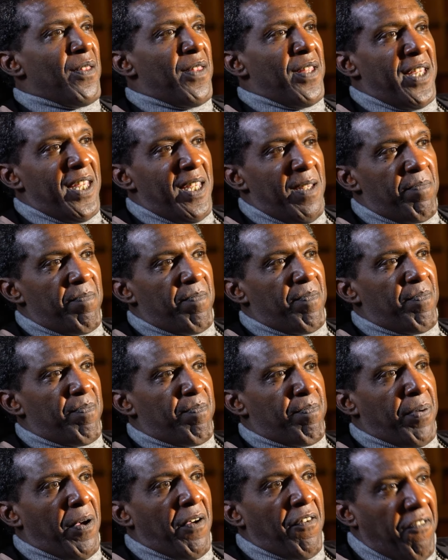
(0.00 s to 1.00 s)
The
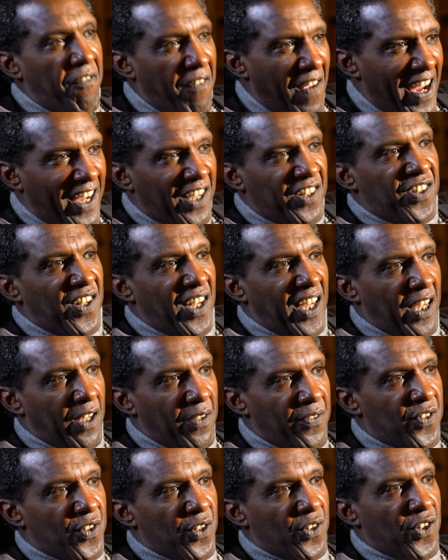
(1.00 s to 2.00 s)

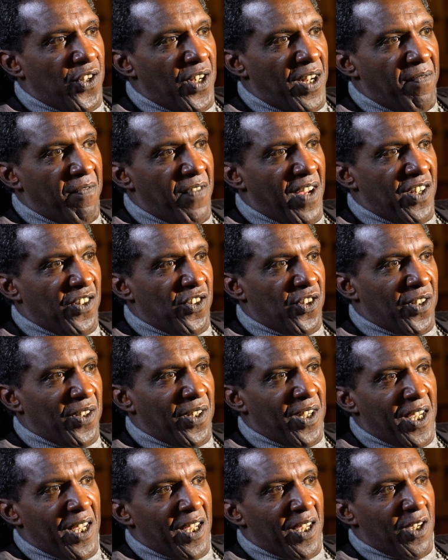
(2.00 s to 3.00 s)
perfecting of such an
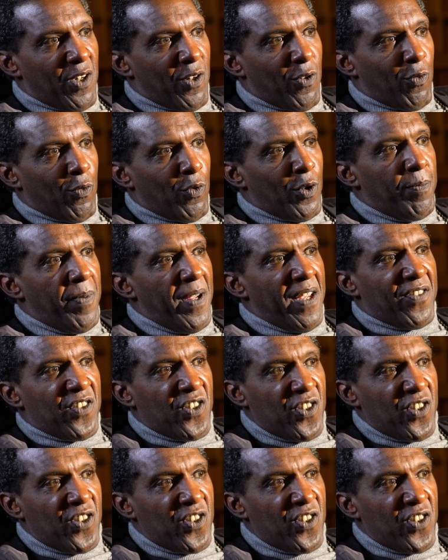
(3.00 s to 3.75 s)
invention would be